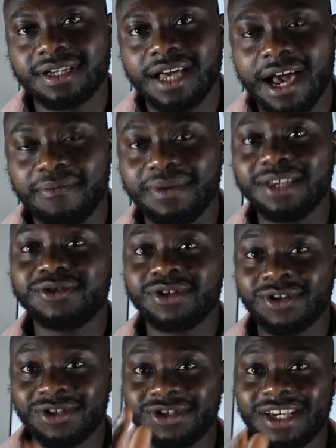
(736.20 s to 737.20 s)
I'm literally
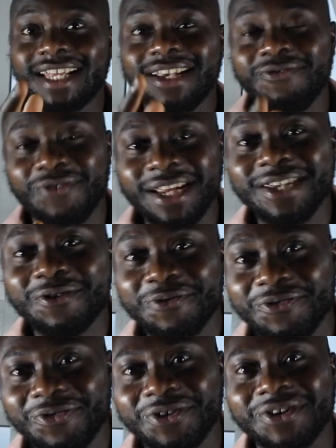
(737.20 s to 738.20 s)
going to share this video
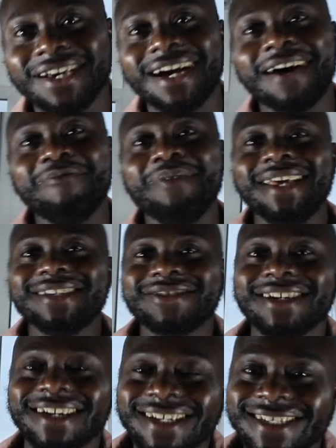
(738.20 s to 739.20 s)
with you. I'm
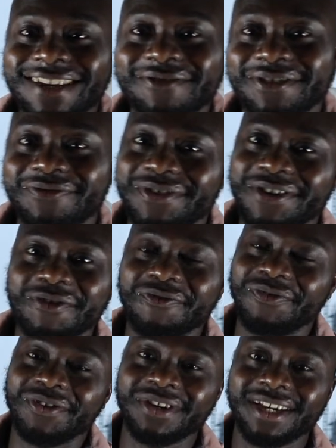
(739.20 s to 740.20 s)
literally going to share this video
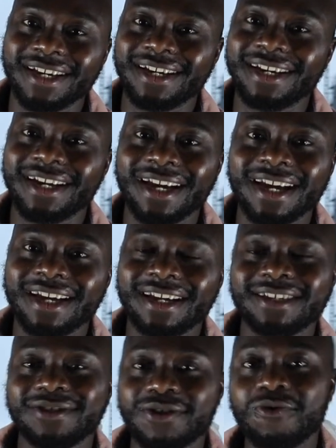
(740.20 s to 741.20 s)
with you.
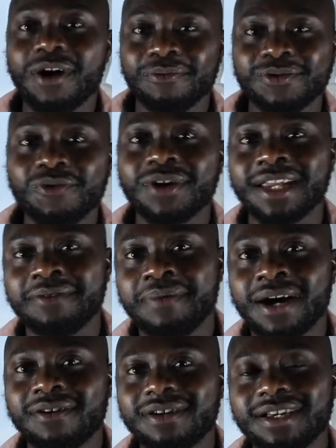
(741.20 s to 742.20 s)
You know what I'm talking
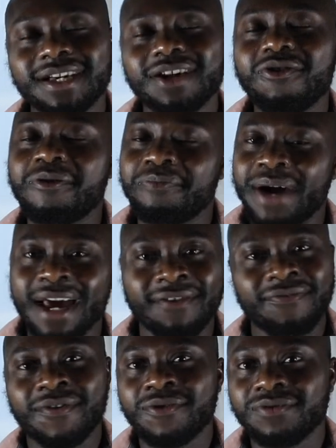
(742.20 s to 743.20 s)
about. Go and buy a
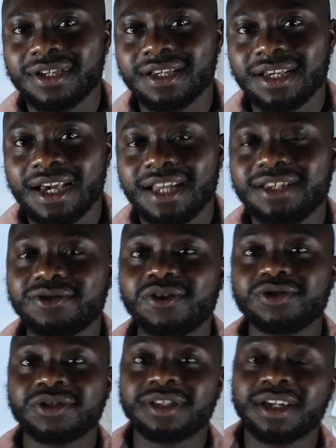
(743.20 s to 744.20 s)
phone. And it's
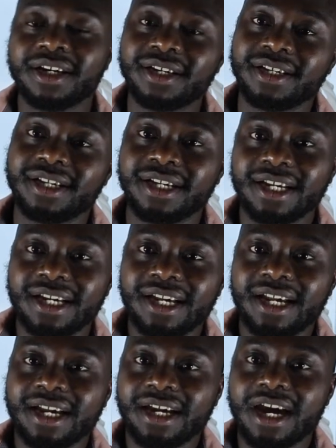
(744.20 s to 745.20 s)
not just her.
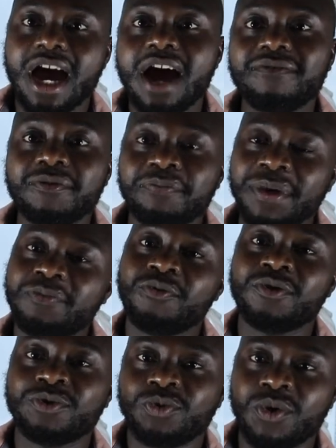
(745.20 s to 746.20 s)
Other
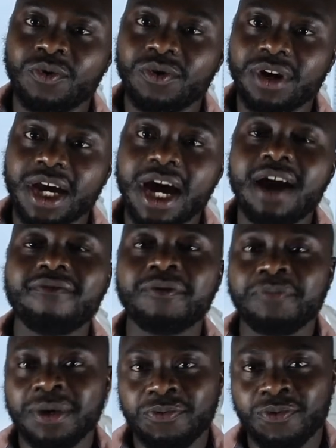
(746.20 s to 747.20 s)
people as well. Other
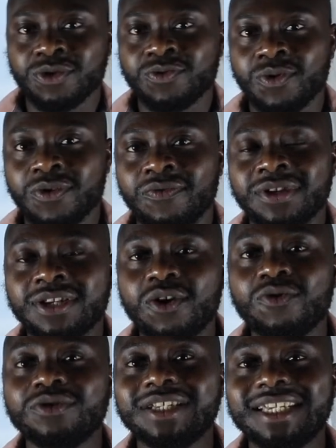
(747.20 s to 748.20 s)
people as well. If you
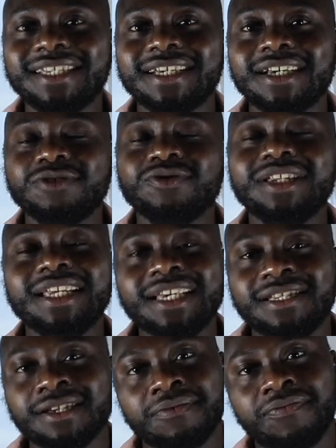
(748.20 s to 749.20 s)
know you
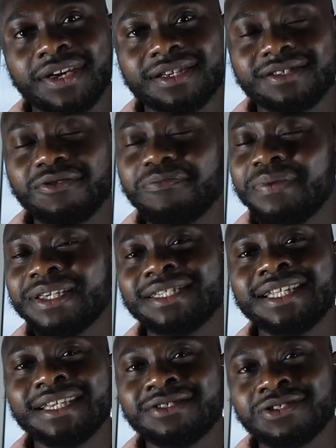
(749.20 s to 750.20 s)
need something, stop being
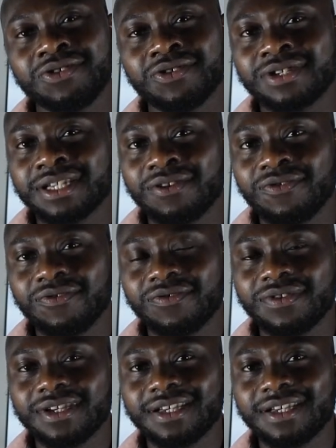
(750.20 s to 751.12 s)
stingy to yourself.